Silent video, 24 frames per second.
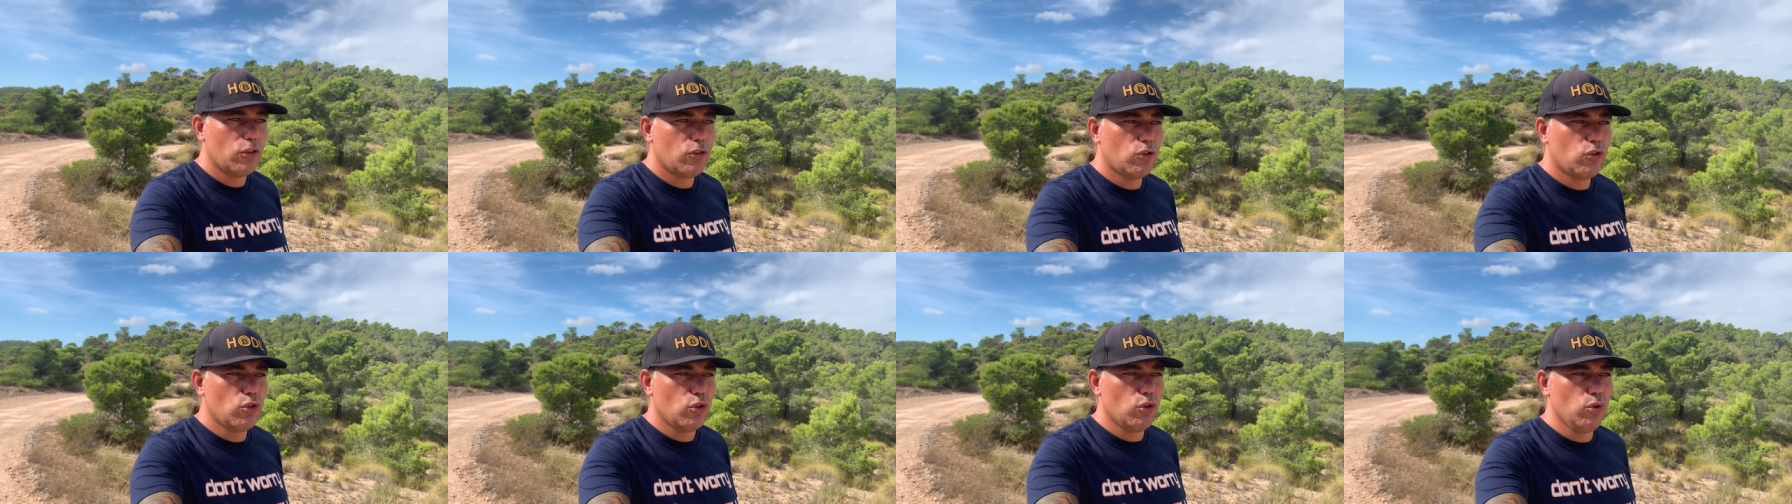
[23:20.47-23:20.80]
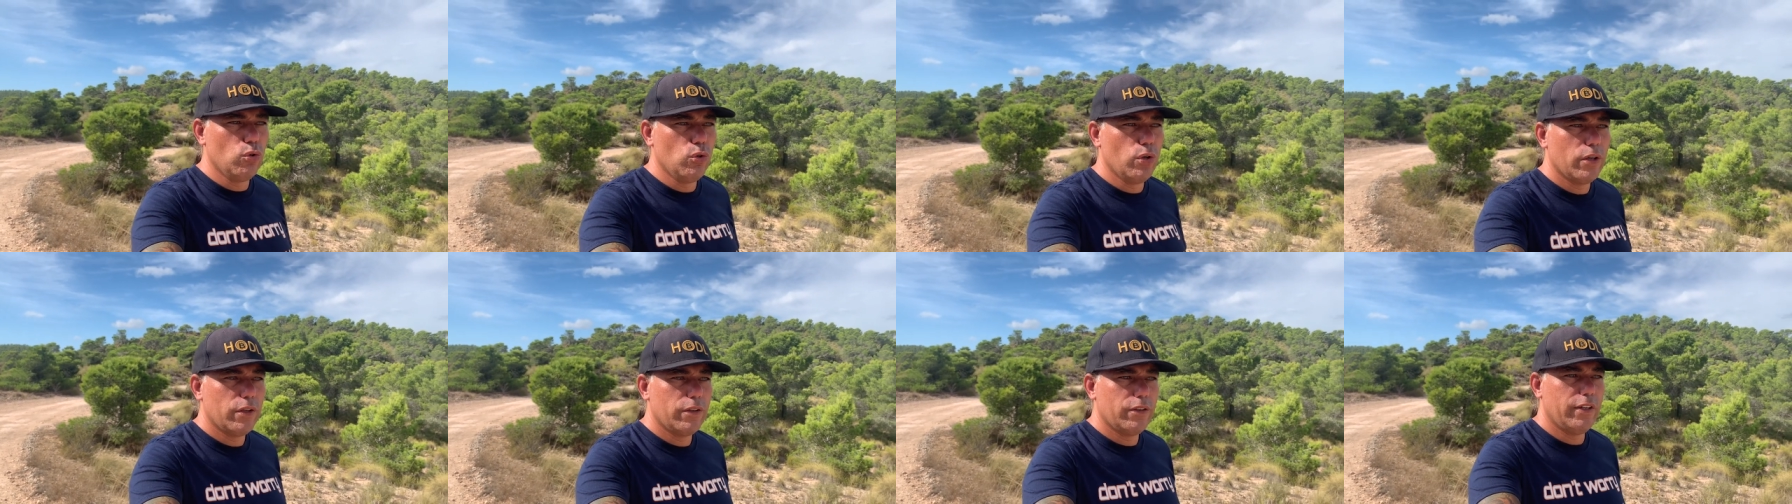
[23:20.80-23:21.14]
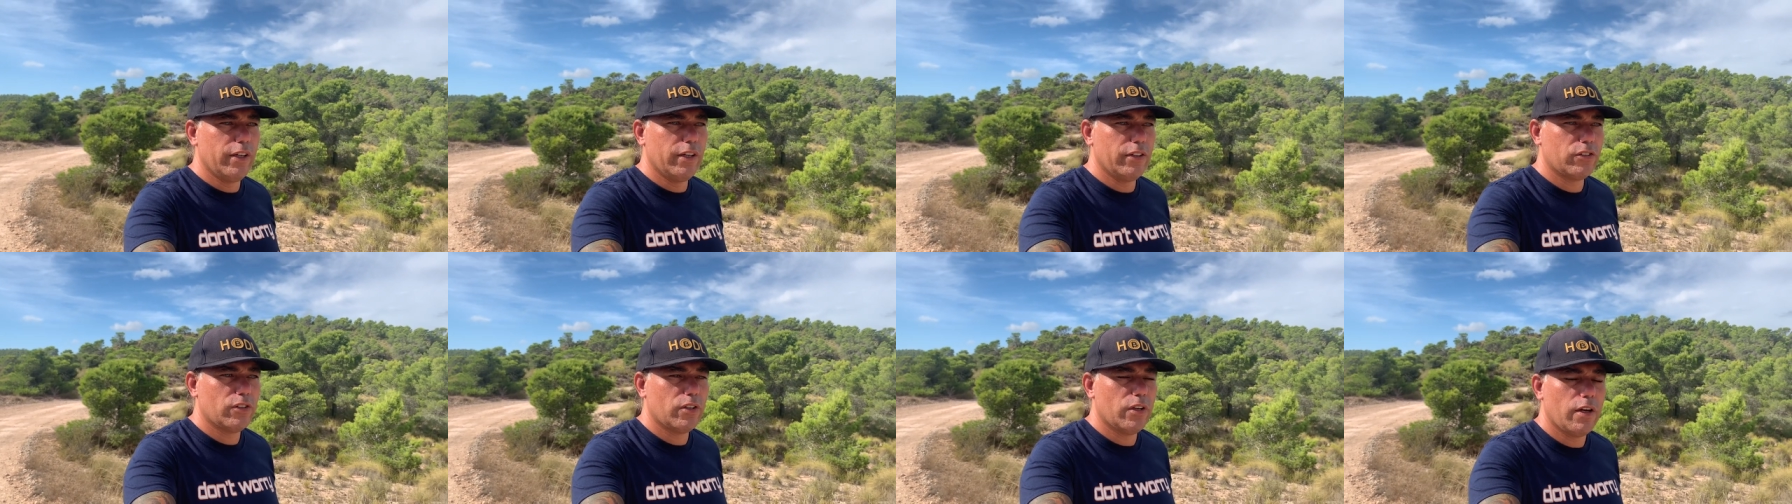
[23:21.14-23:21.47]
to
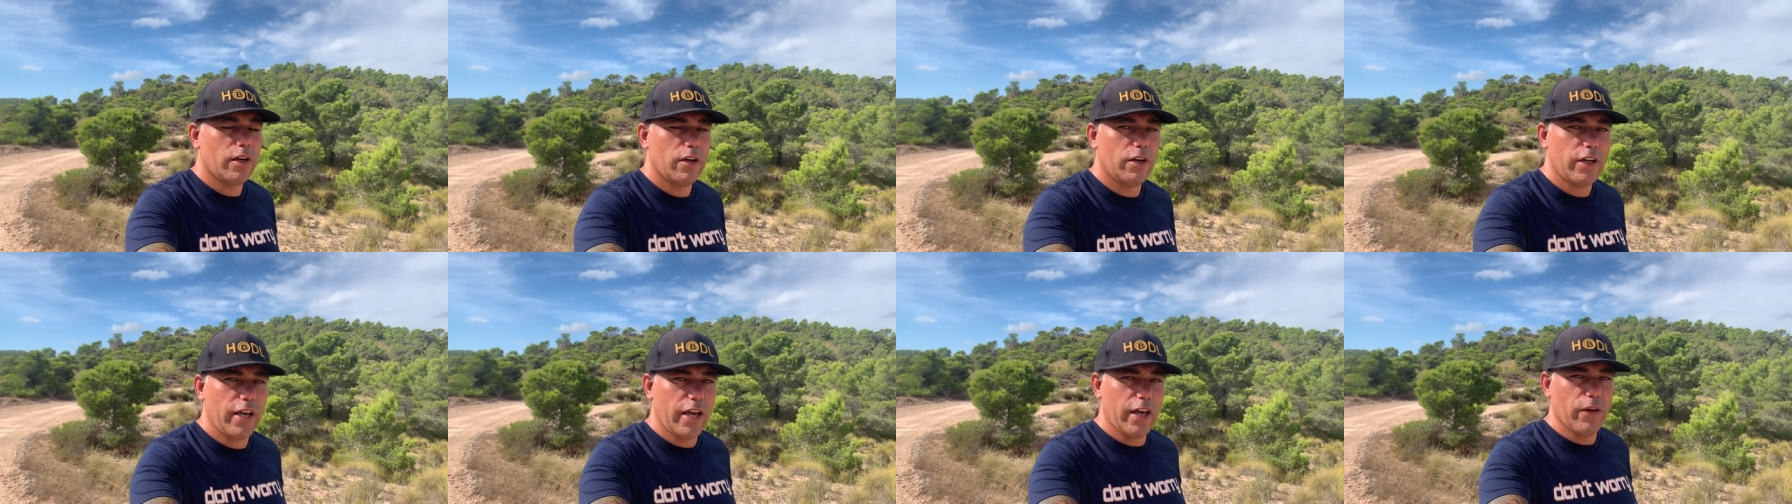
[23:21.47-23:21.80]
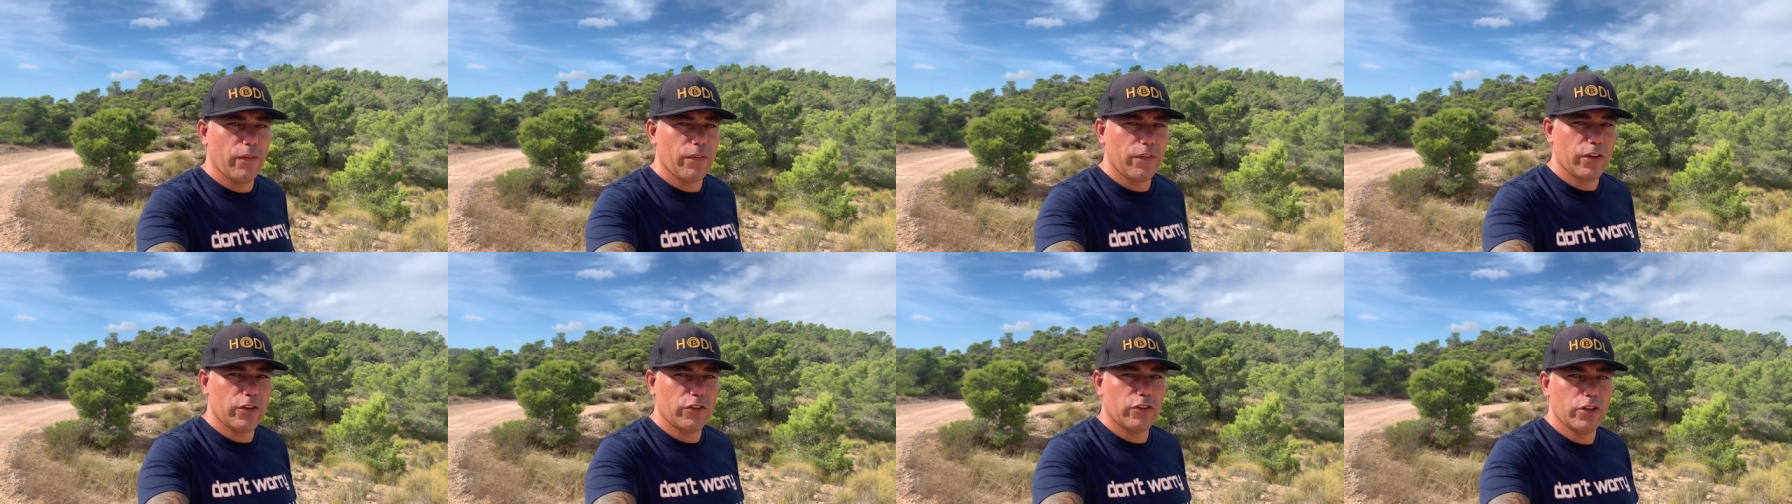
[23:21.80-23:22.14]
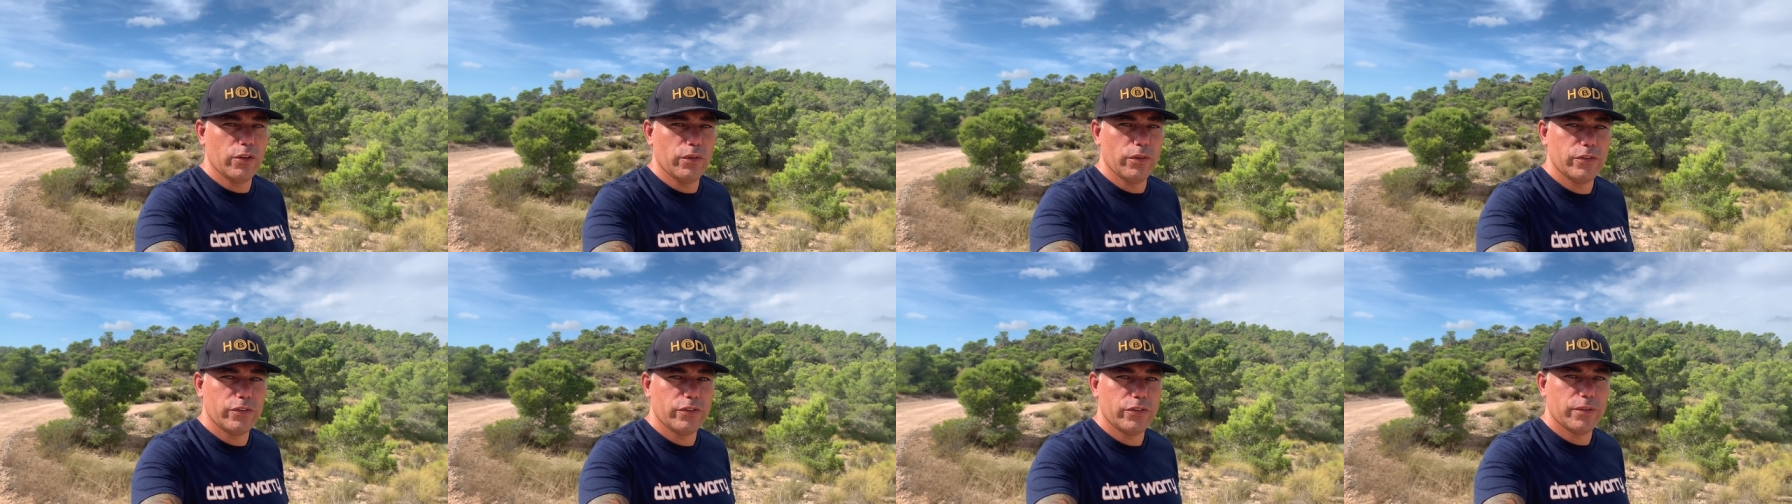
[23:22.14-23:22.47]
this health
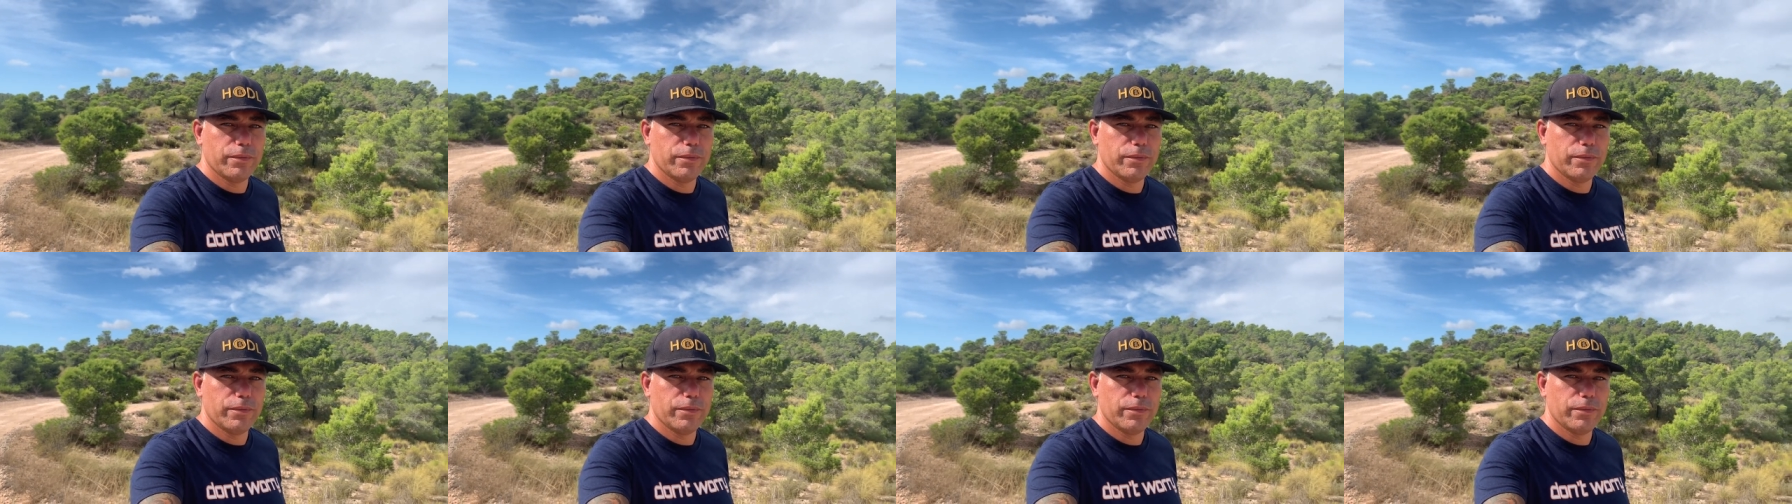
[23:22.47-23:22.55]
insurance.